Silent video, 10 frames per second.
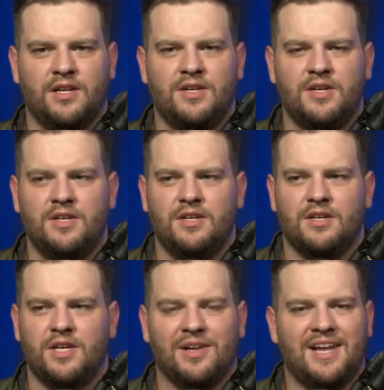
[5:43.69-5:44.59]
And,
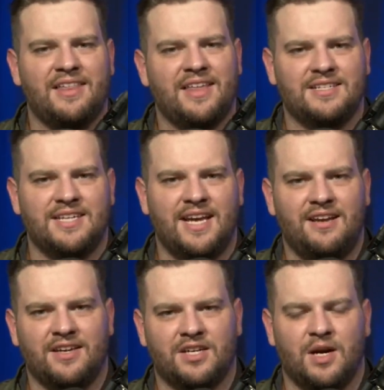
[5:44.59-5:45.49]
a lot of that
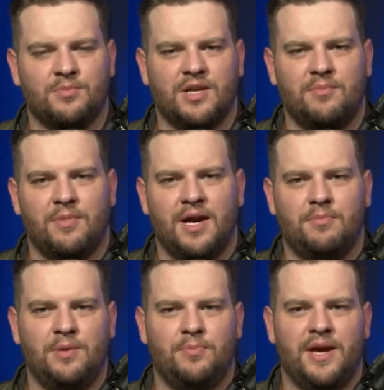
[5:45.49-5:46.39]
data that comes in might
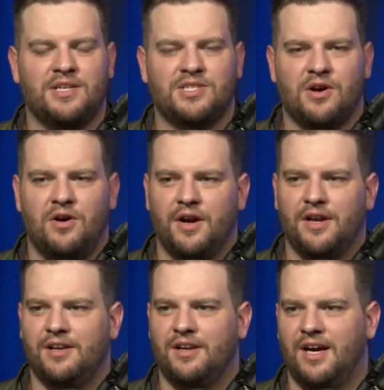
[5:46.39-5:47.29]
be based on